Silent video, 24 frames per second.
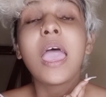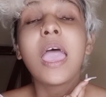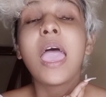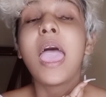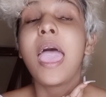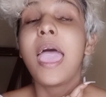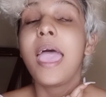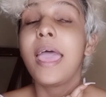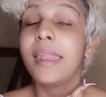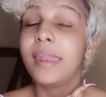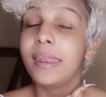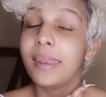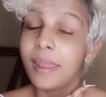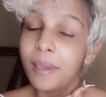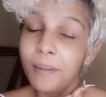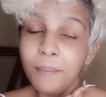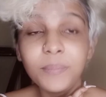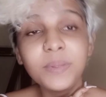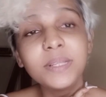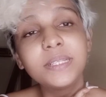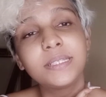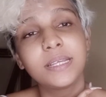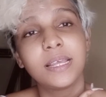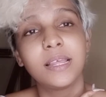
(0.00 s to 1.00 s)
And let
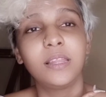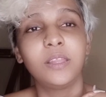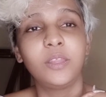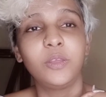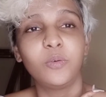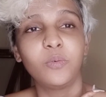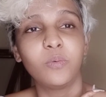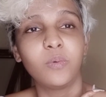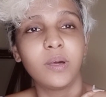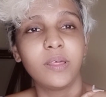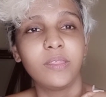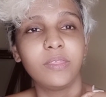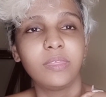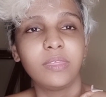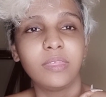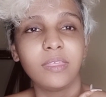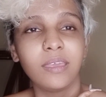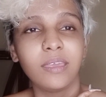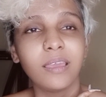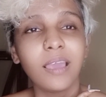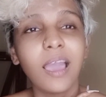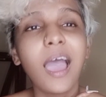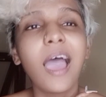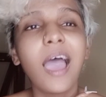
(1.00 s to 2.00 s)
me tell you one
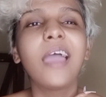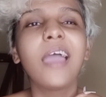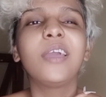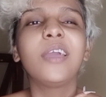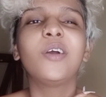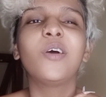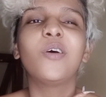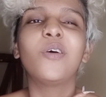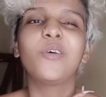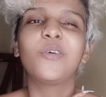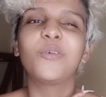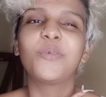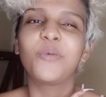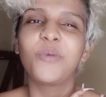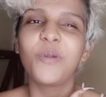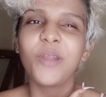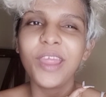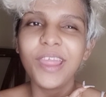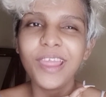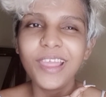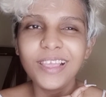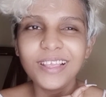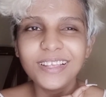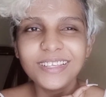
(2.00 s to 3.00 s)
thing, I got
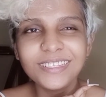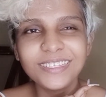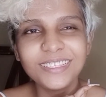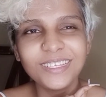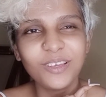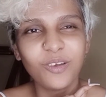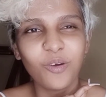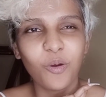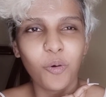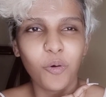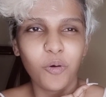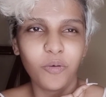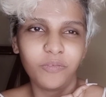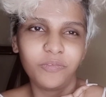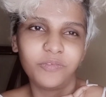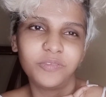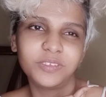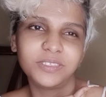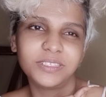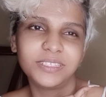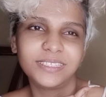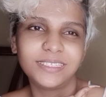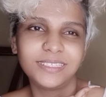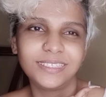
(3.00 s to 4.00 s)
crazy
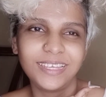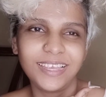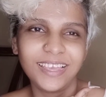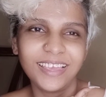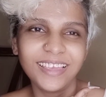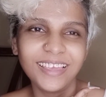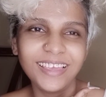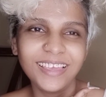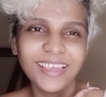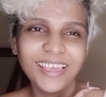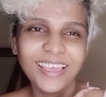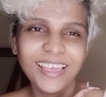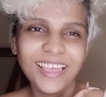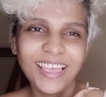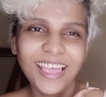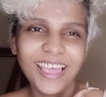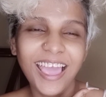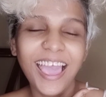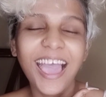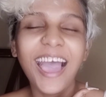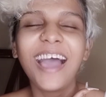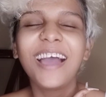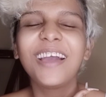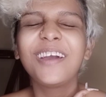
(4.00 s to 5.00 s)
offers. Yeah,
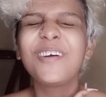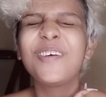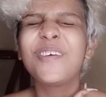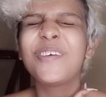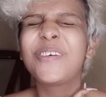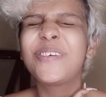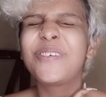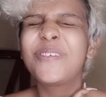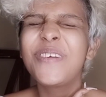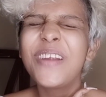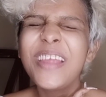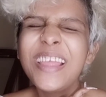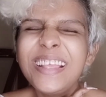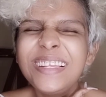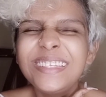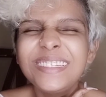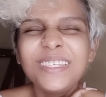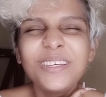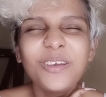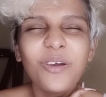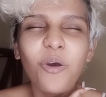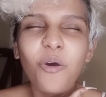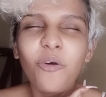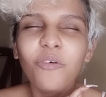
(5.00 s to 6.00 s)
I got
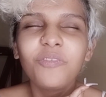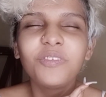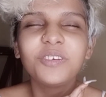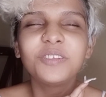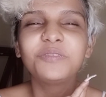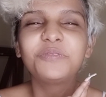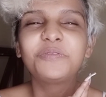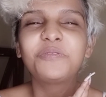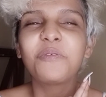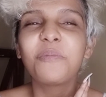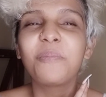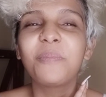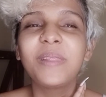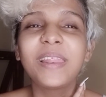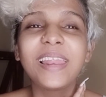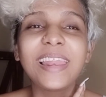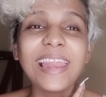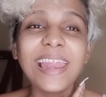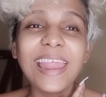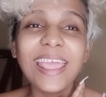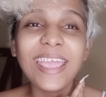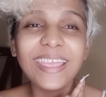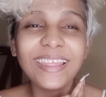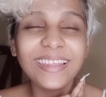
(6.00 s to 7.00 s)
crazy offers from
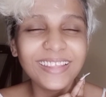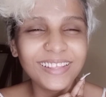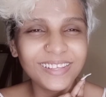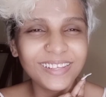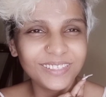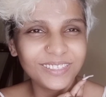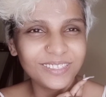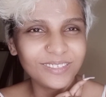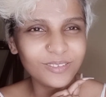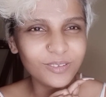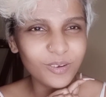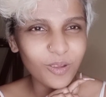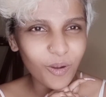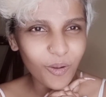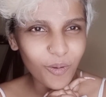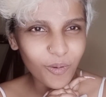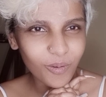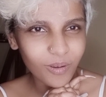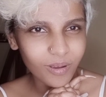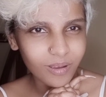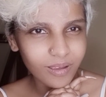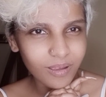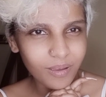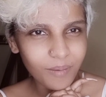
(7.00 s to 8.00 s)
ladies, you know,
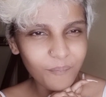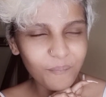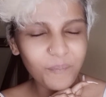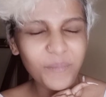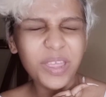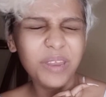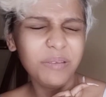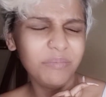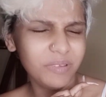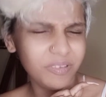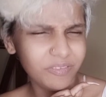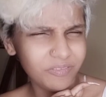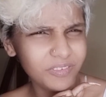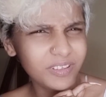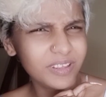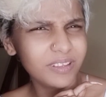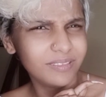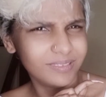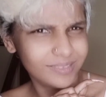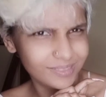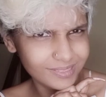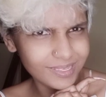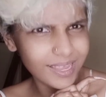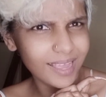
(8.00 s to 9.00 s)
make me feel
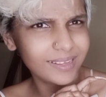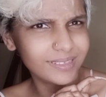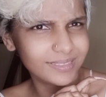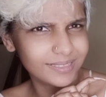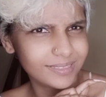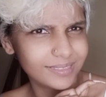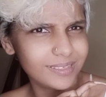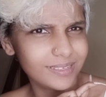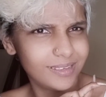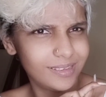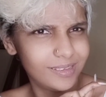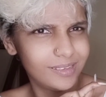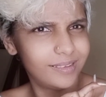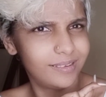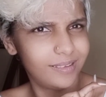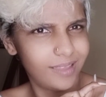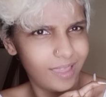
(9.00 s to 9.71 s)
sexy.